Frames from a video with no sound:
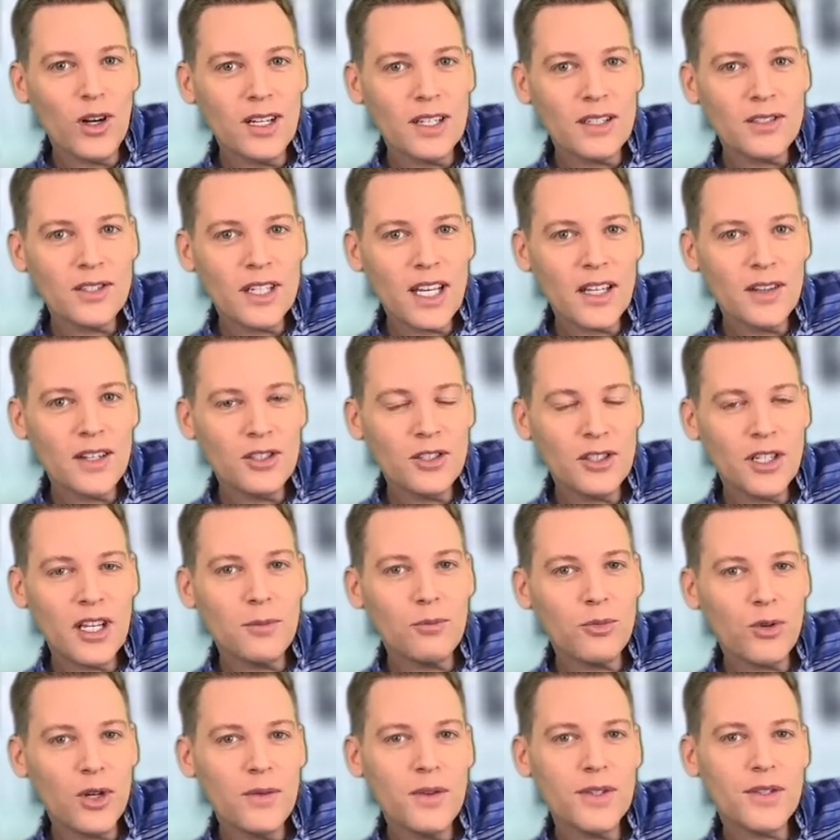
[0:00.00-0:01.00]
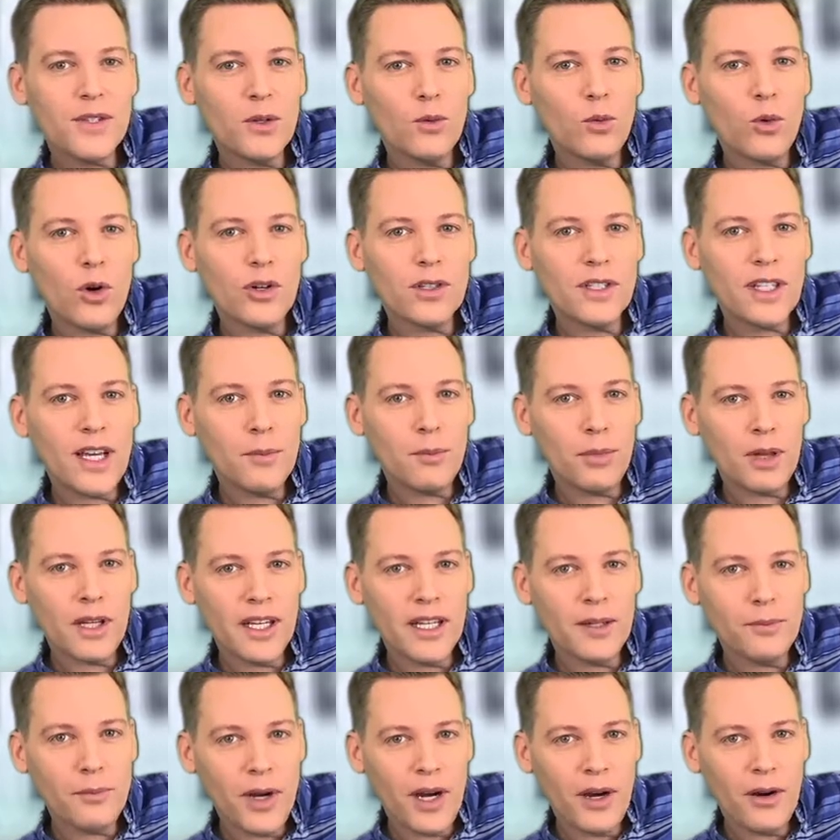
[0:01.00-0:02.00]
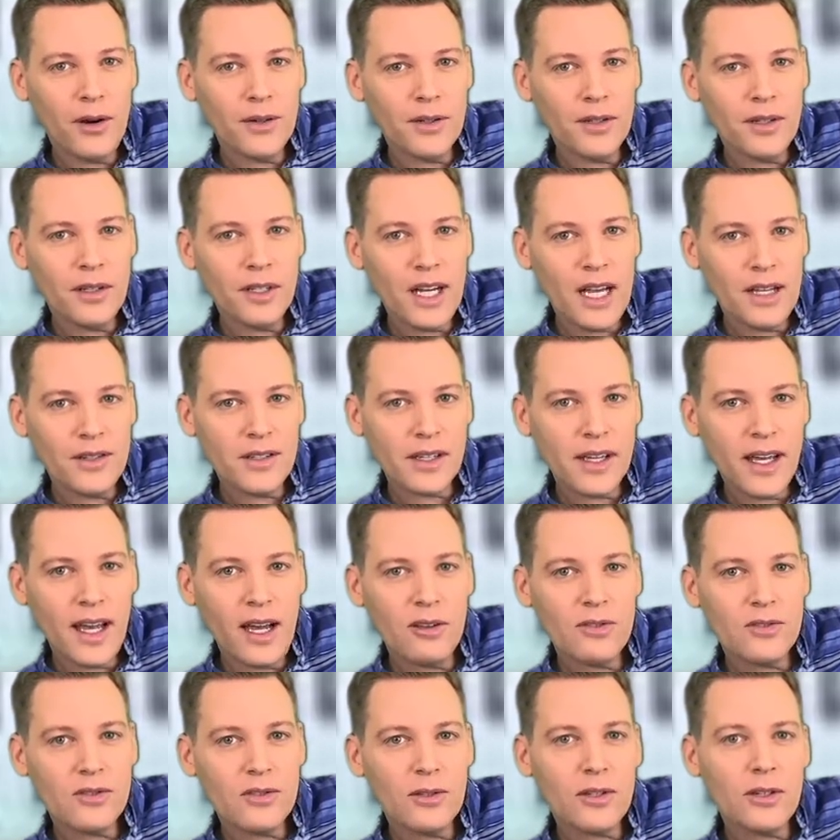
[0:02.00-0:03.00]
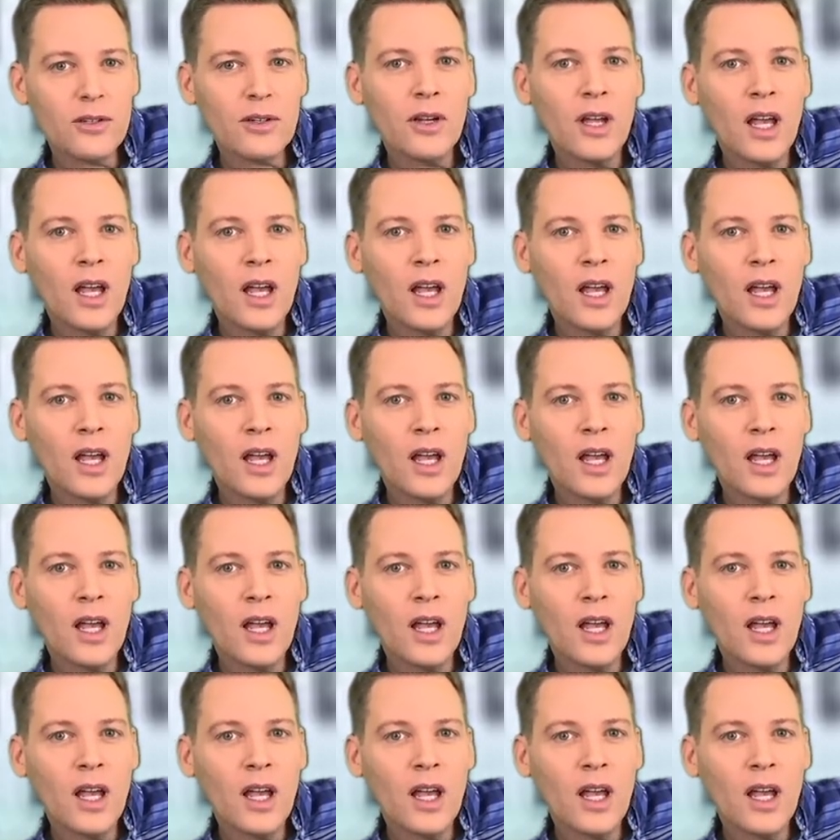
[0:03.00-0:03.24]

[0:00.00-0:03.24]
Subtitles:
said that she had previously worked at Planned Parenthood as a counselor,